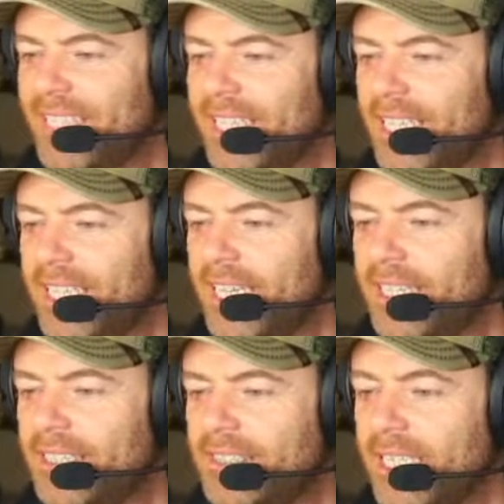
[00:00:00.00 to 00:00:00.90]

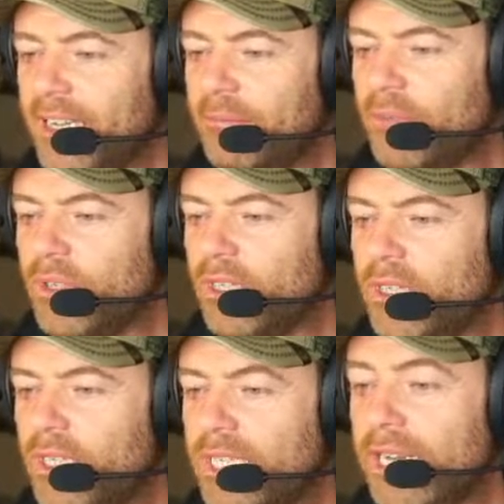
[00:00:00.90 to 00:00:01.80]
So
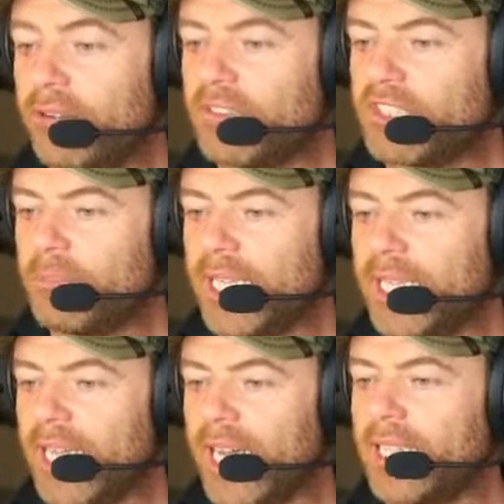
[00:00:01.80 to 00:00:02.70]
now I've split
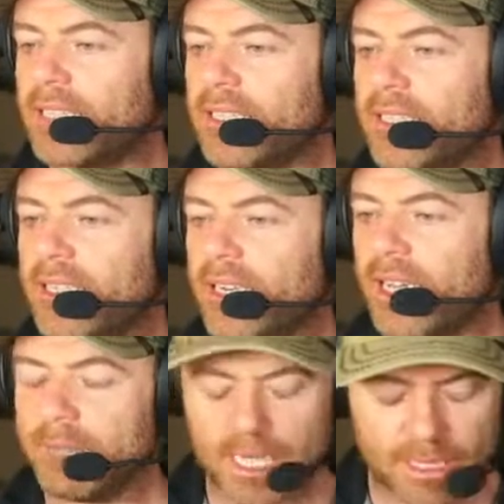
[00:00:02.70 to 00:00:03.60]
that, and
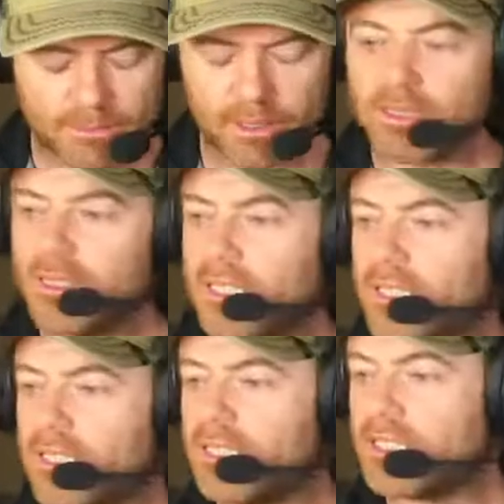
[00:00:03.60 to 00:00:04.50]
I'm able
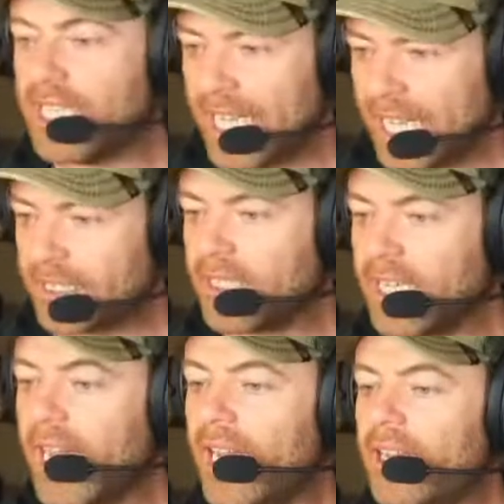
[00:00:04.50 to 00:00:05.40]
to select
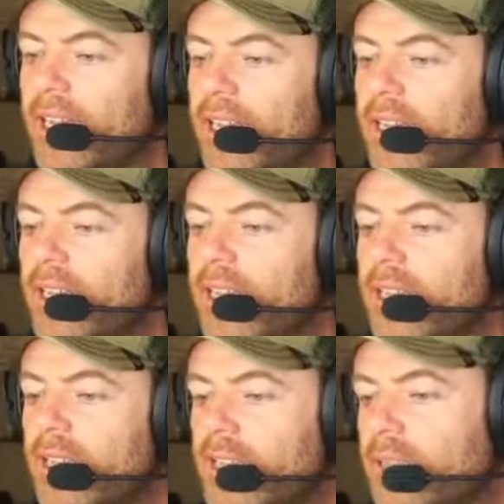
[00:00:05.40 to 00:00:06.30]
that,
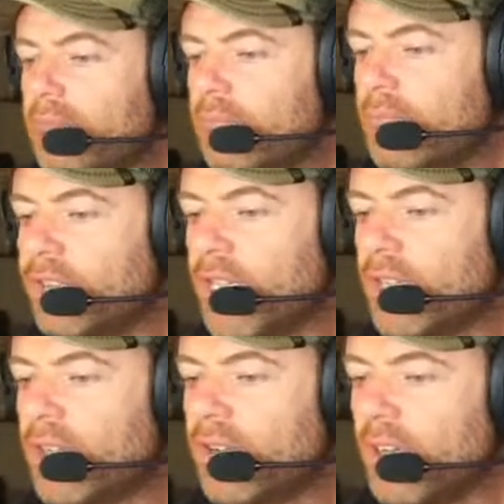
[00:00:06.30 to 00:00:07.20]
move it
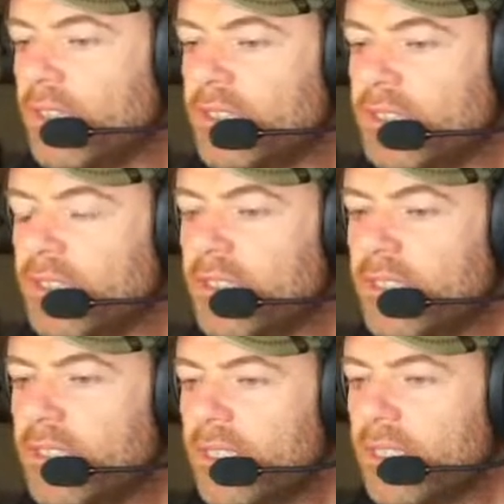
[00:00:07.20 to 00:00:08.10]
across,
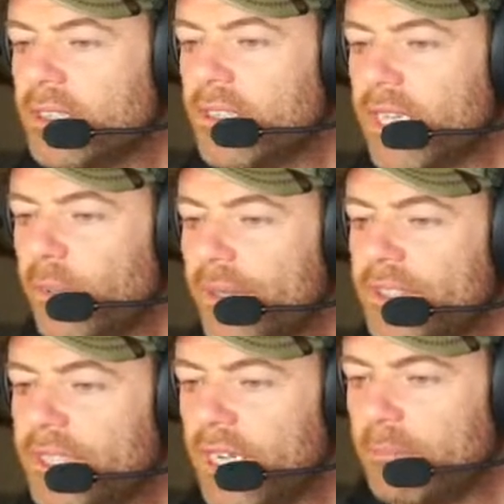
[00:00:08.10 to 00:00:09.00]
so that when the
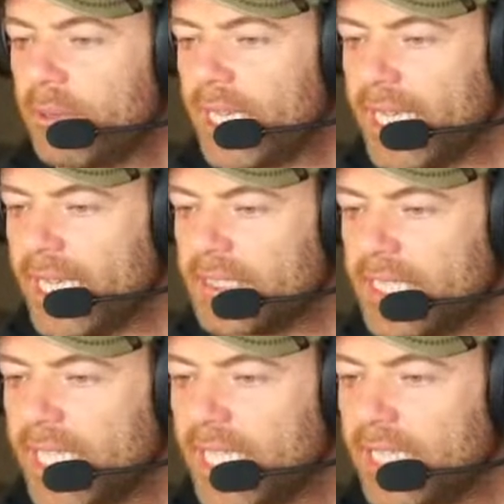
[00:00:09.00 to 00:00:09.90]
timeline gets to
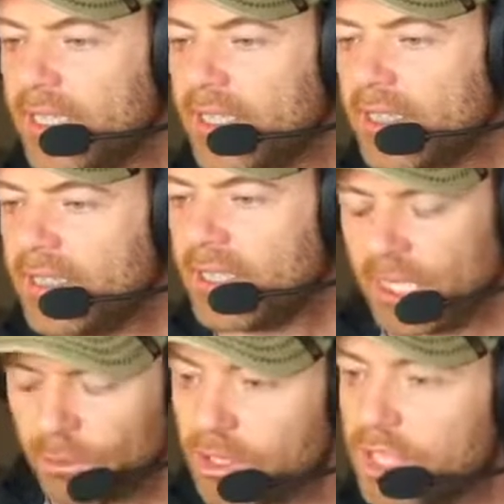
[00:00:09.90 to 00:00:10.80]
here, it
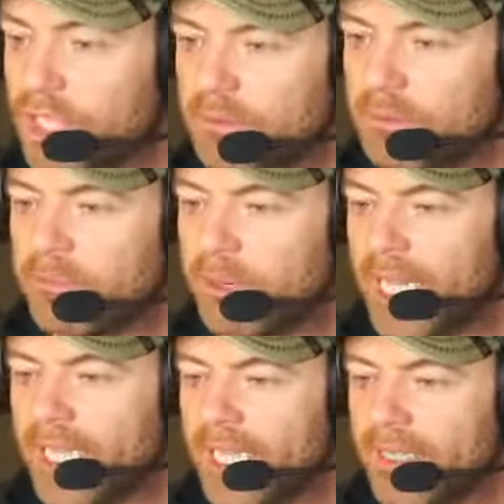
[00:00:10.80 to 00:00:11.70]
would just be
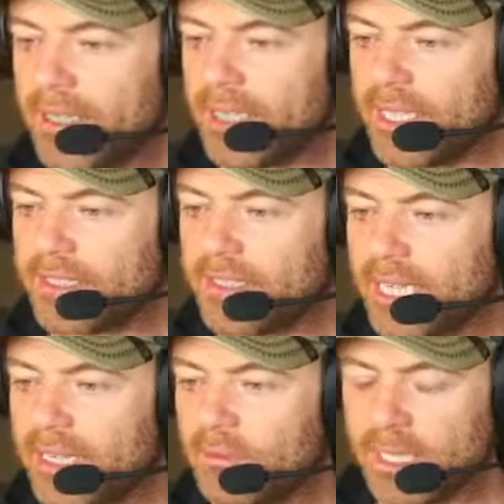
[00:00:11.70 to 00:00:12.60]
playing this
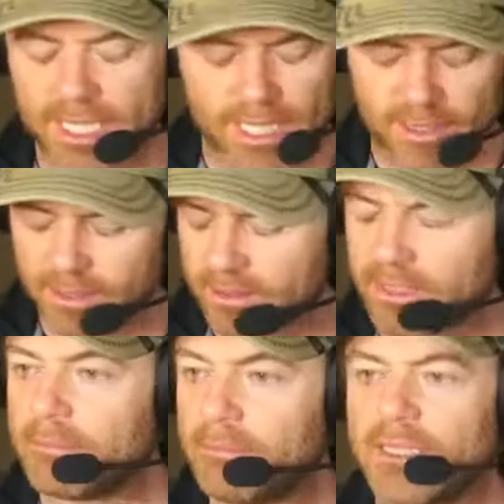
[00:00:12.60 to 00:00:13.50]
sound here. Does
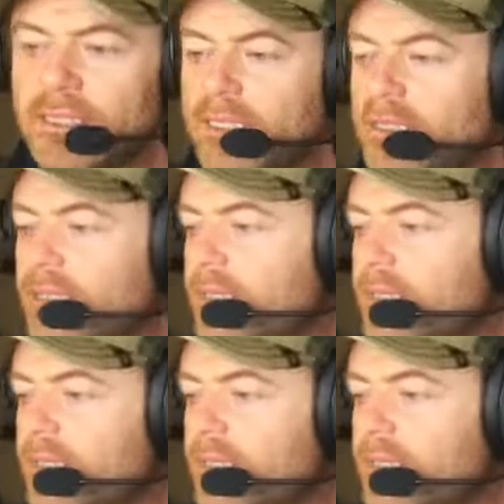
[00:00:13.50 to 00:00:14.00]
that make sense?